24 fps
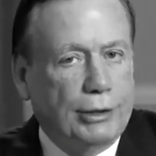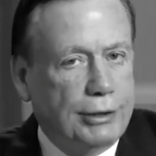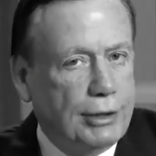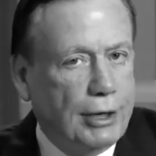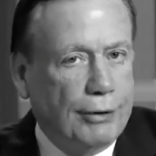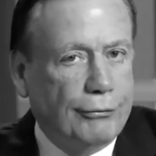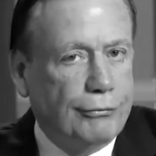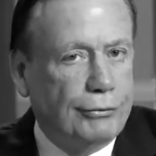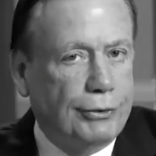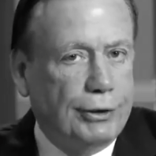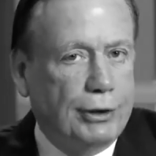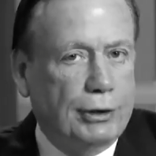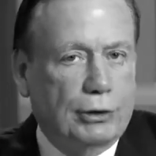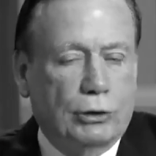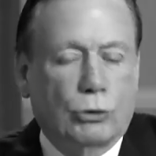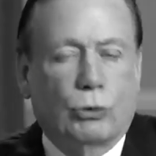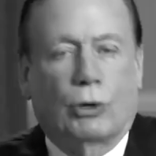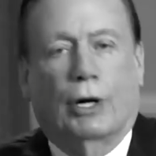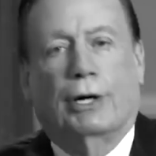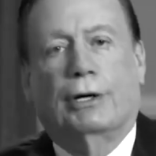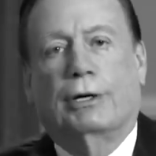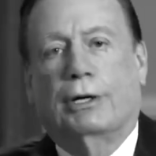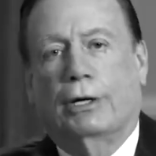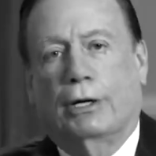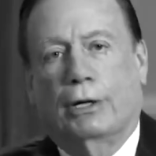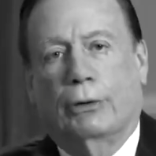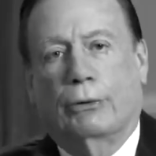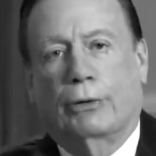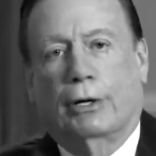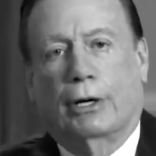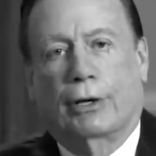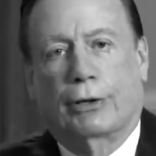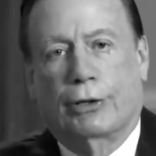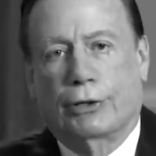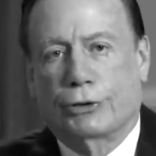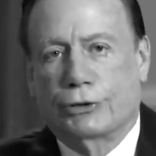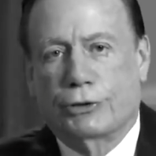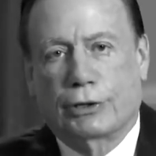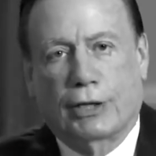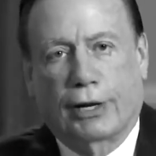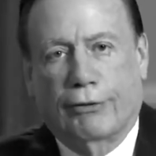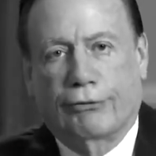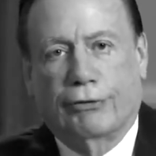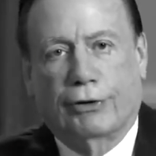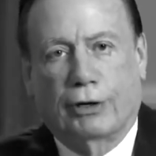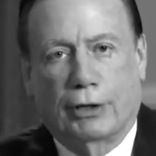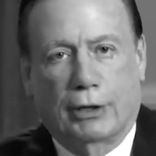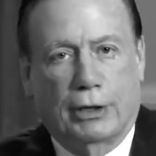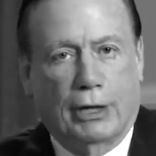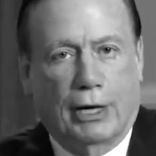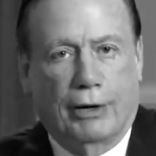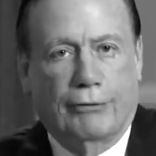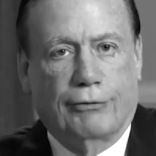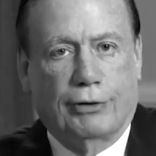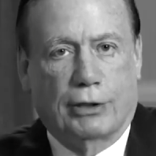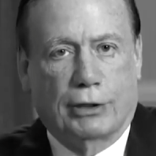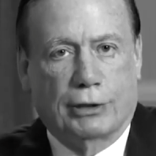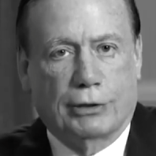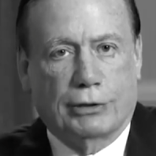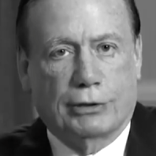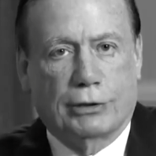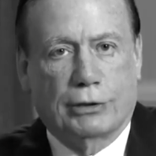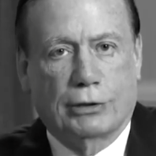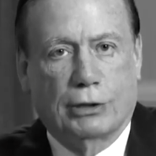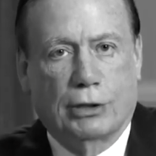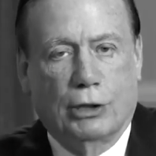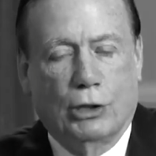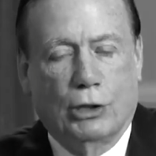are definite criteria, there's definite evidence.